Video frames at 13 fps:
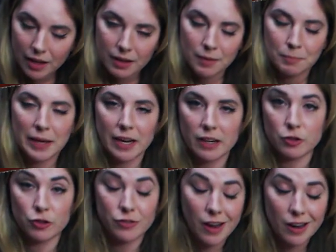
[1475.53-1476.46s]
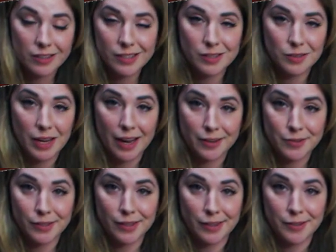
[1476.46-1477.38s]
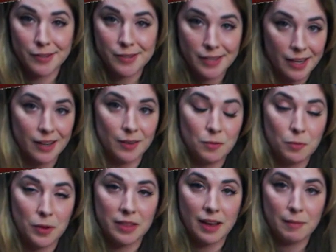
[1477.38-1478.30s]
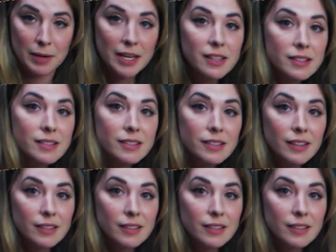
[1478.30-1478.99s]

because your dog doesn't actually understand what that means.